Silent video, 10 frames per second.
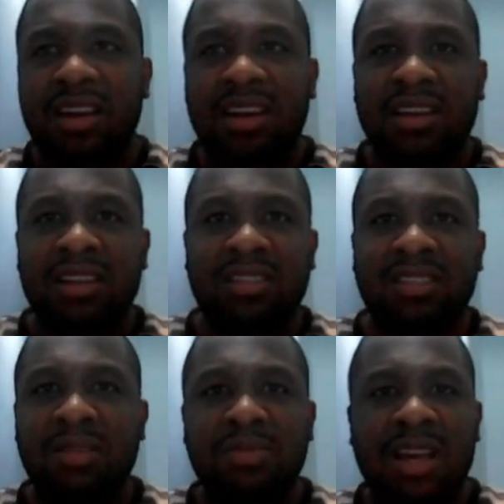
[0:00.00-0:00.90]
I think
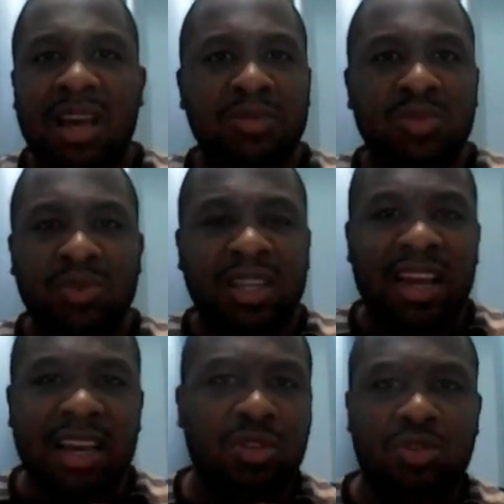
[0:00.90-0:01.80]

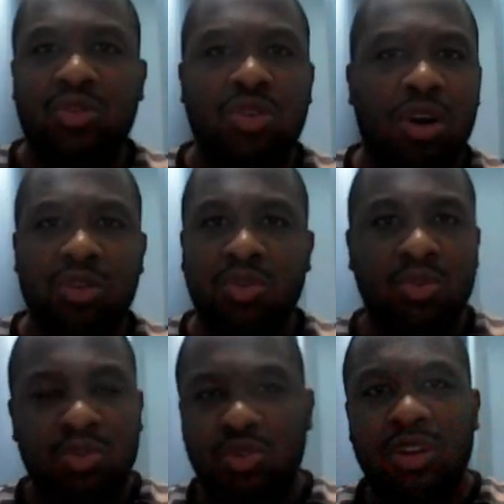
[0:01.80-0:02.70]
sometimes we like to
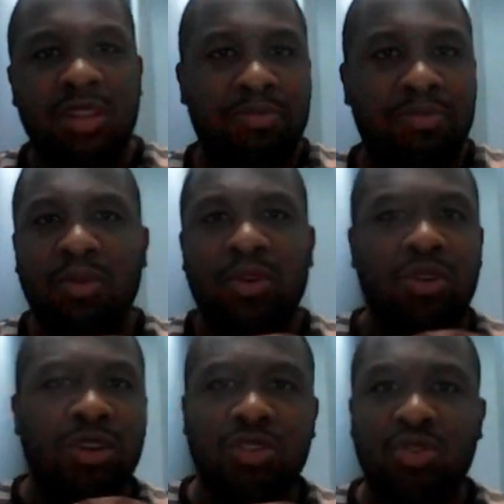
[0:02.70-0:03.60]
talk to other
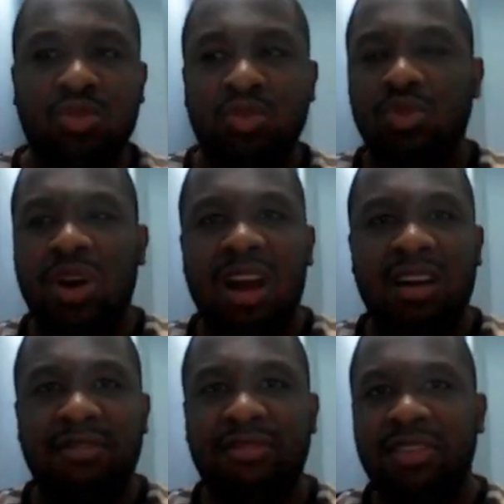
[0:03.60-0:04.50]
people in order
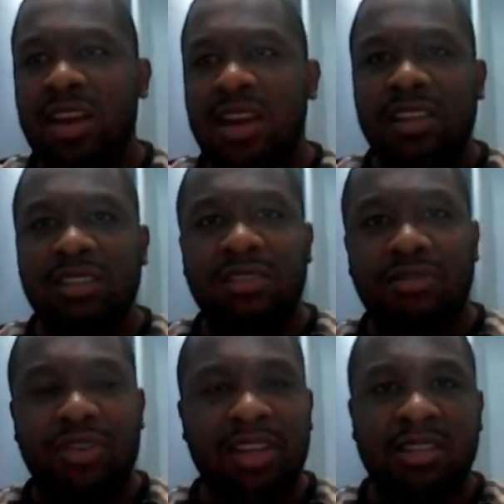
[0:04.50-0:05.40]
to have
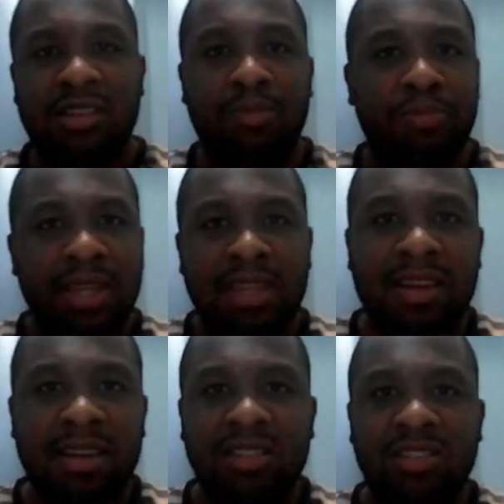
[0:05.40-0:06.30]
different
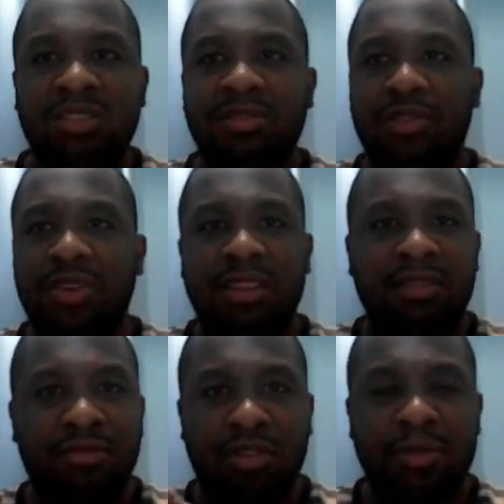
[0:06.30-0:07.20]
opinions,
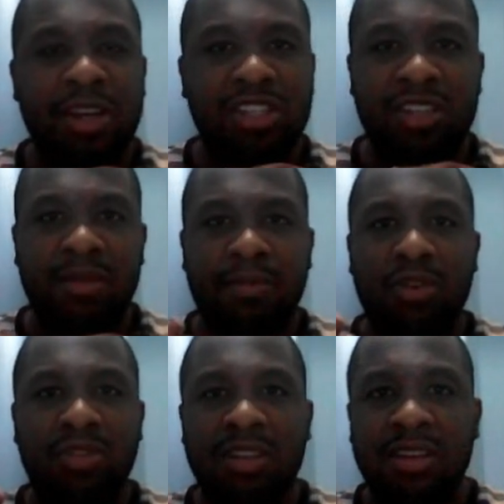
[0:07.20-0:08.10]
different
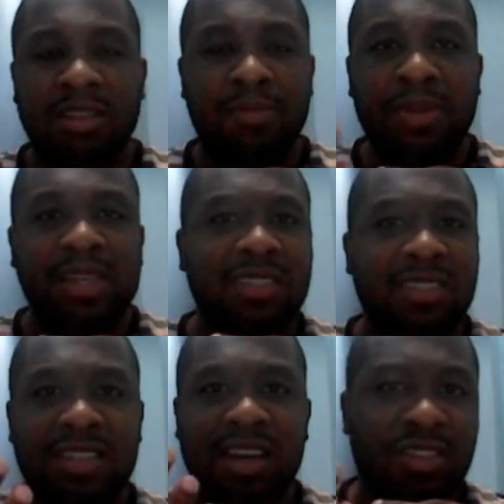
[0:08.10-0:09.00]
information about the
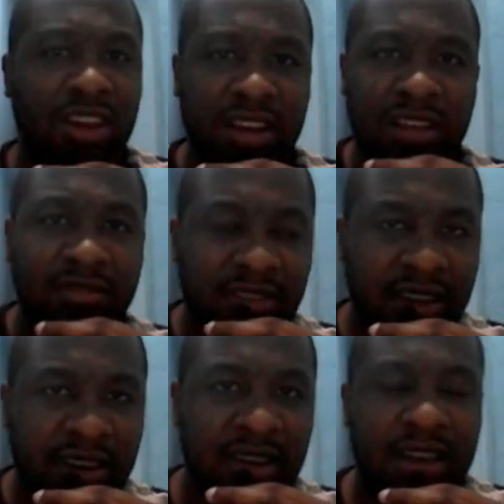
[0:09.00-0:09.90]
places that they
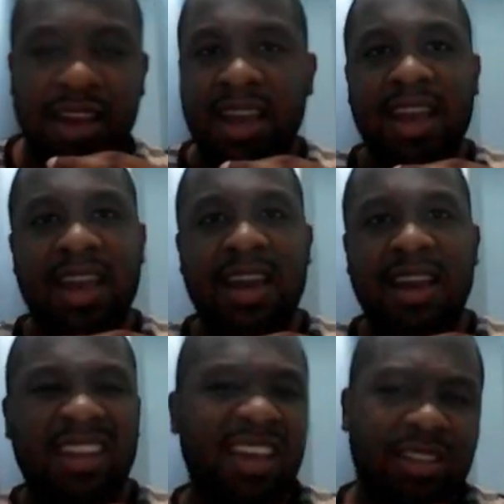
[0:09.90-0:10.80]
live in,
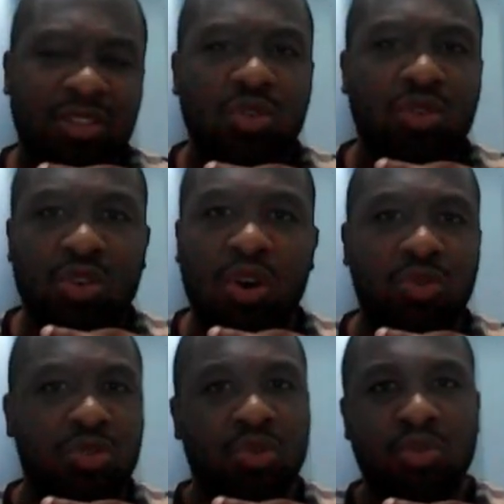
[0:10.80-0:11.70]
and yeah, it's
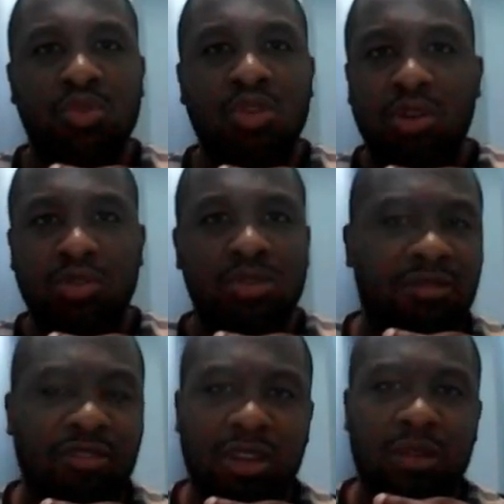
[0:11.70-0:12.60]
good also to
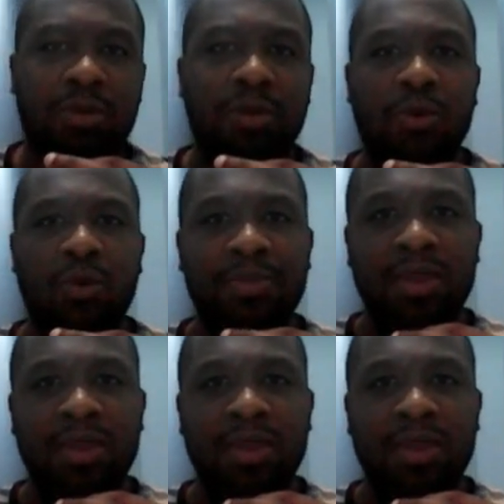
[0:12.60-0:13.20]
talk to different